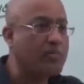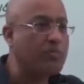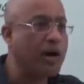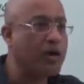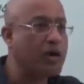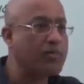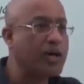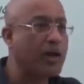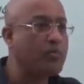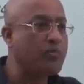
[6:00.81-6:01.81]

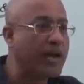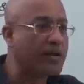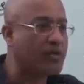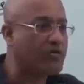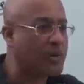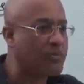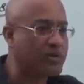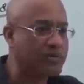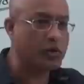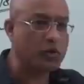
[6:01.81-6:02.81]
biochemical or microenvironment
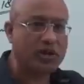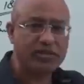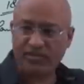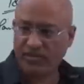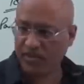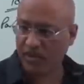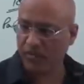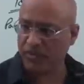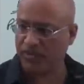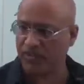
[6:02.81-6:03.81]
neurons in central
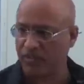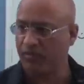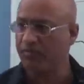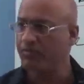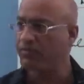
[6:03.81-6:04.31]
nervous system.